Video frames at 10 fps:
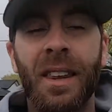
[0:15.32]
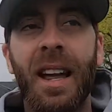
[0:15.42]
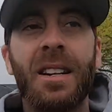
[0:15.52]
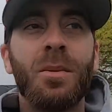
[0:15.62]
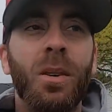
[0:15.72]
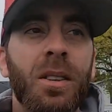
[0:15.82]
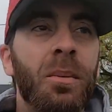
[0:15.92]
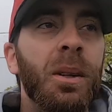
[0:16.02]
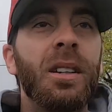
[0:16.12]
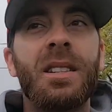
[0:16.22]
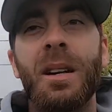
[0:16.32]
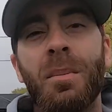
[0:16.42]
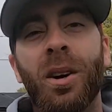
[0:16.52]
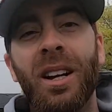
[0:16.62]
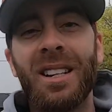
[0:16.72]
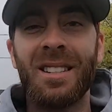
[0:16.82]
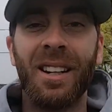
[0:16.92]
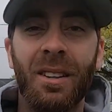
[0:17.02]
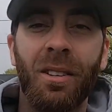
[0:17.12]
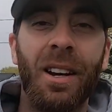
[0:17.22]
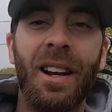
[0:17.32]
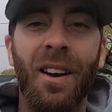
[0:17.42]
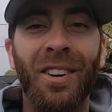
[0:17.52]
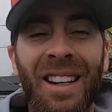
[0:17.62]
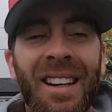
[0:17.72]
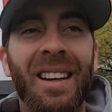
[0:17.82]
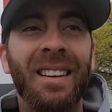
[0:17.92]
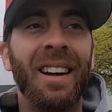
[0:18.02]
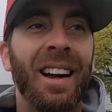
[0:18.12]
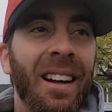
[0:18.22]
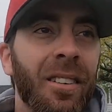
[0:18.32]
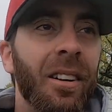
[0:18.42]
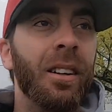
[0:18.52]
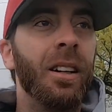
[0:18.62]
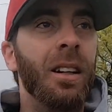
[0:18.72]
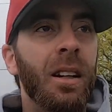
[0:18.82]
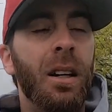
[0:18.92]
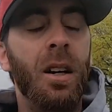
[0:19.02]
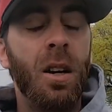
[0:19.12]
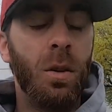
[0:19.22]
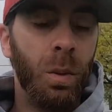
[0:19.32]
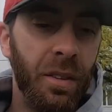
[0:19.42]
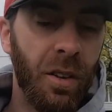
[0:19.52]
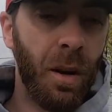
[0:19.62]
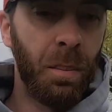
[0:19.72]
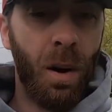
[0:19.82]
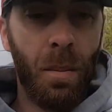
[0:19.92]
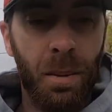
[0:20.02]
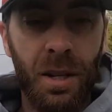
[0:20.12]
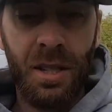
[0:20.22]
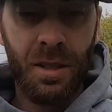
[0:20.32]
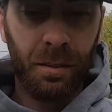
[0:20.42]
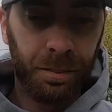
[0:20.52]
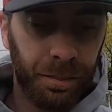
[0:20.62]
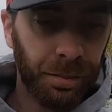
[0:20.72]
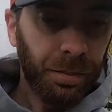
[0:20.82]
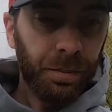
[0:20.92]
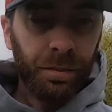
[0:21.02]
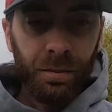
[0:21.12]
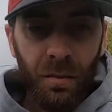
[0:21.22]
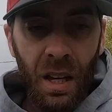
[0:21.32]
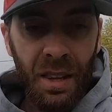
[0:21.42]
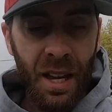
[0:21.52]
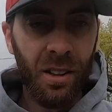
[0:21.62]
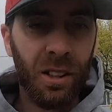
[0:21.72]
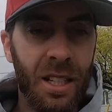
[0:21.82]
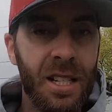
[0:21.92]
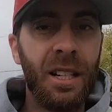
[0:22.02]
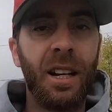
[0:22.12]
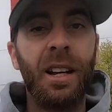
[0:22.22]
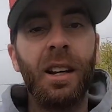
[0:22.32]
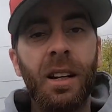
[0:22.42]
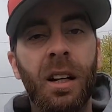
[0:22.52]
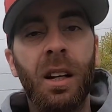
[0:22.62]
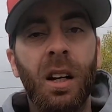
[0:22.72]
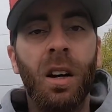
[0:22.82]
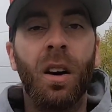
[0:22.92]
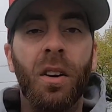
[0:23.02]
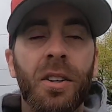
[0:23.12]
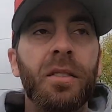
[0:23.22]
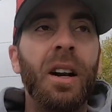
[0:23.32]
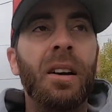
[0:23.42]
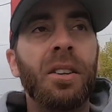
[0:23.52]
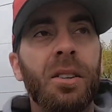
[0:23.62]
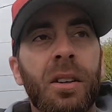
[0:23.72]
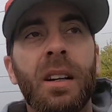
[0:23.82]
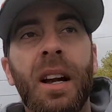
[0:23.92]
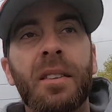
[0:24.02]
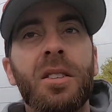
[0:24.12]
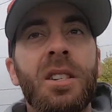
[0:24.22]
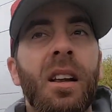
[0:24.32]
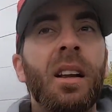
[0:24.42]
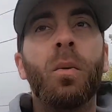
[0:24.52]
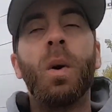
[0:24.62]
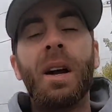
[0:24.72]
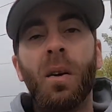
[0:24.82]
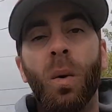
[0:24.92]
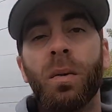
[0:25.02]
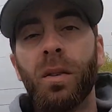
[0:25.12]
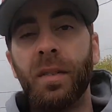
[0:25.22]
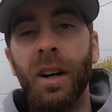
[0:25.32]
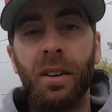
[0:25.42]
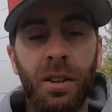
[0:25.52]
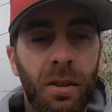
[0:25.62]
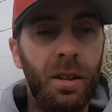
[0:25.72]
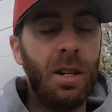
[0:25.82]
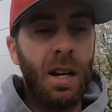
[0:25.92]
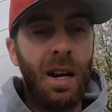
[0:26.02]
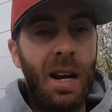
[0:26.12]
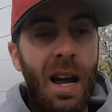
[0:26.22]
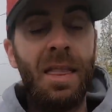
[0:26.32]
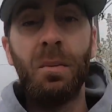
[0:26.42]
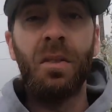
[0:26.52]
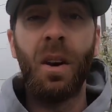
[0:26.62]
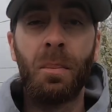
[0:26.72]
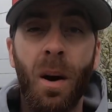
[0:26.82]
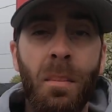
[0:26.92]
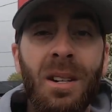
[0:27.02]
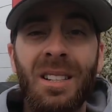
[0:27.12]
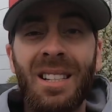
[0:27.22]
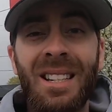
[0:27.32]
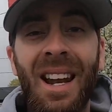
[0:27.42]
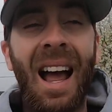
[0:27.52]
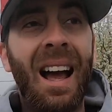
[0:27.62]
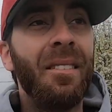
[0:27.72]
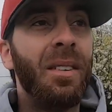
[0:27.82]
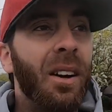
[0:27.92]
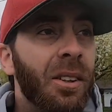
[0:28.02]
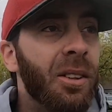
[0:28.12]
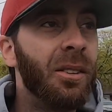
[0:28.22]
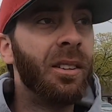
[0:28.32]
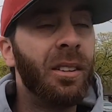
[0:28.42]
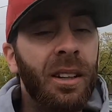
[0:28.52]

That is what the real estate market is like right now in Niagara. We've got properties that are listed under value and they're selling way over value. And then we've got properties listed at value